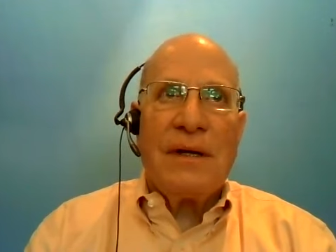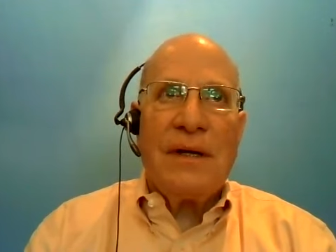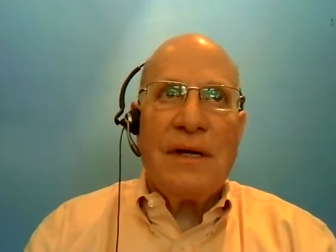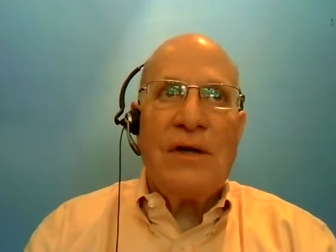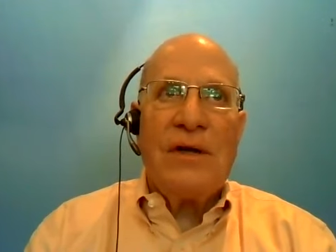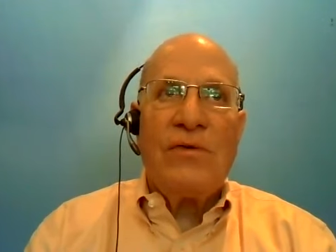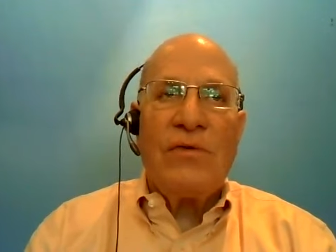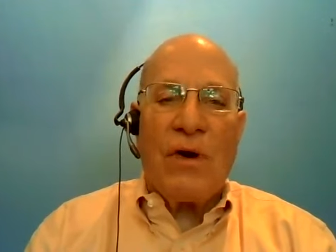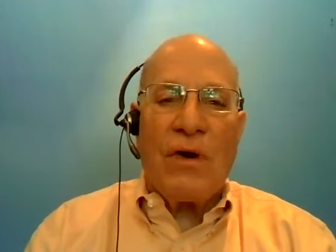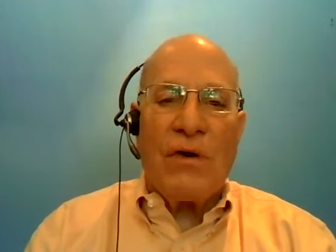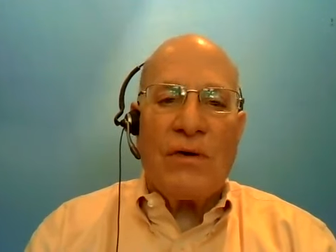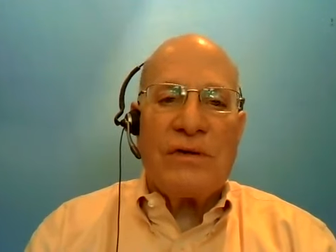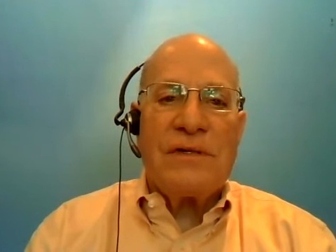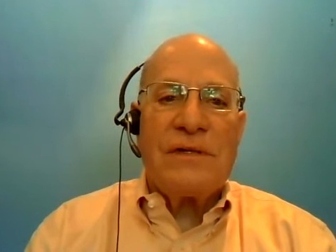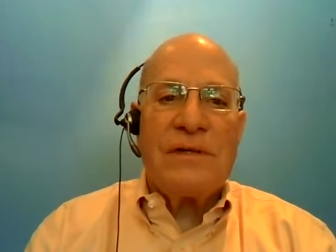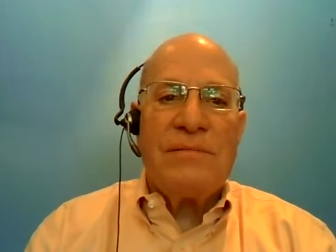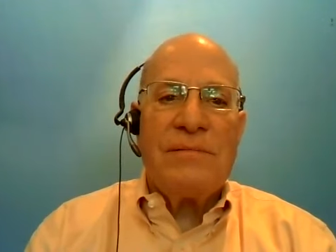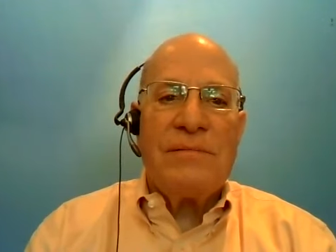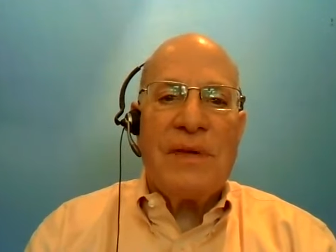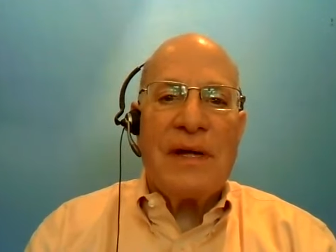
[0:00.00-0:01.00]
inroads
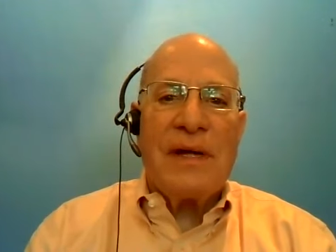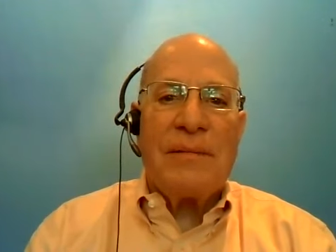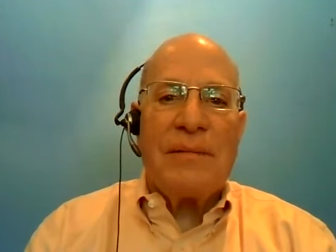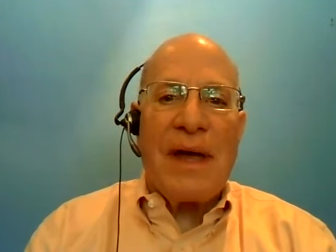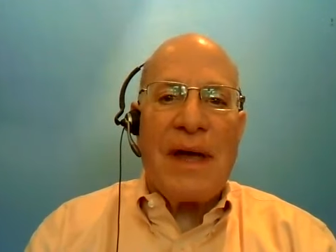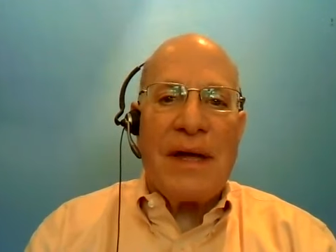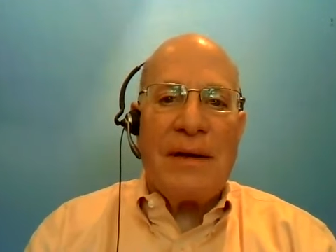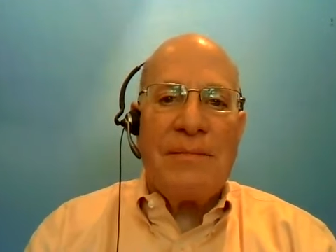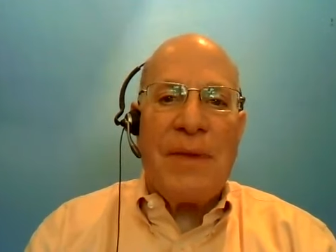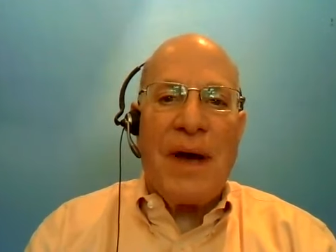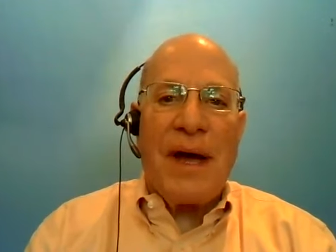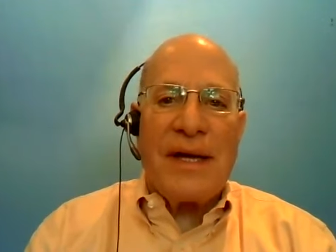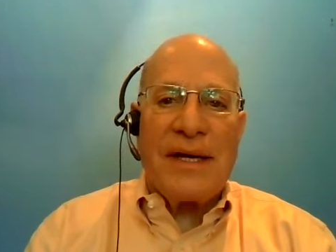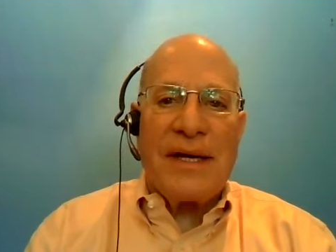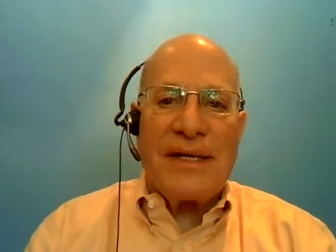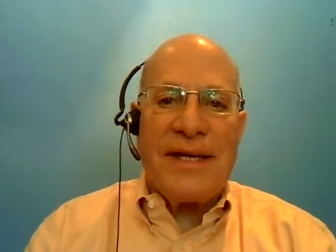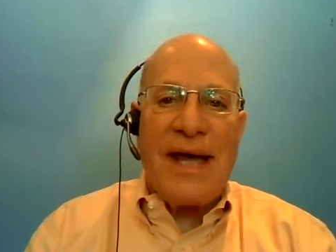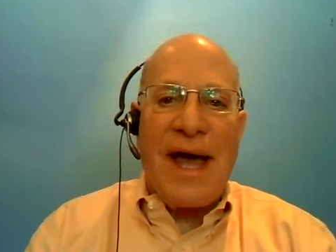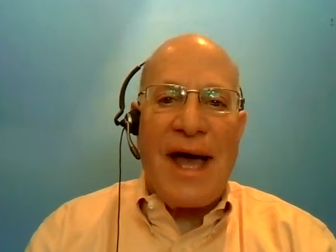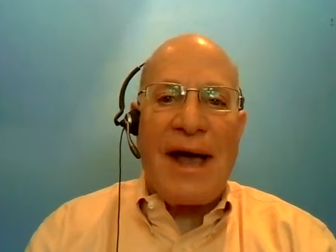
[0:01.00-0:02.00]
being made by an
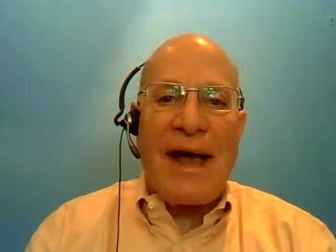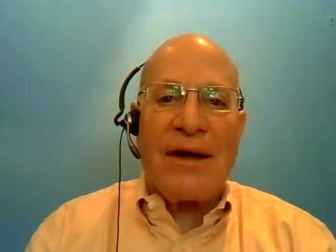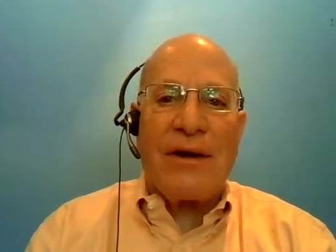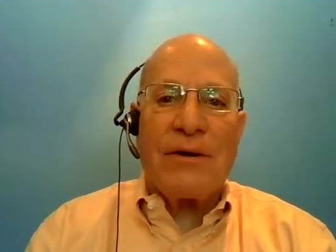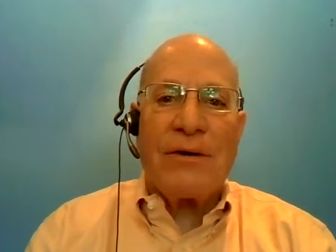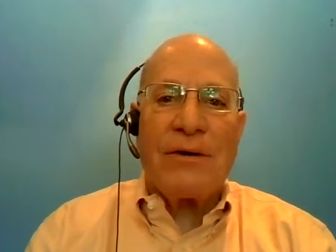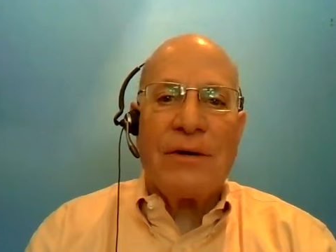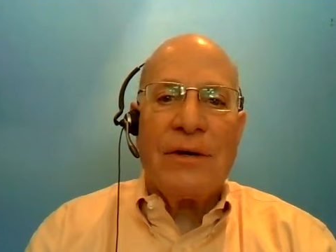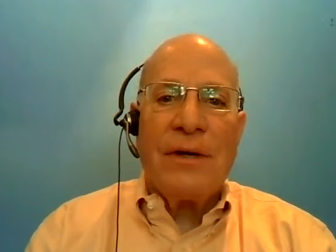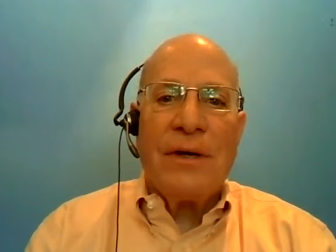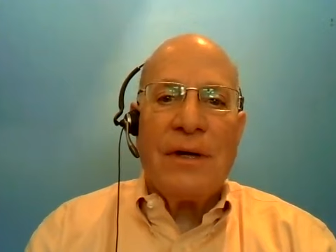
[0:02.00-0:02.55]
attacker.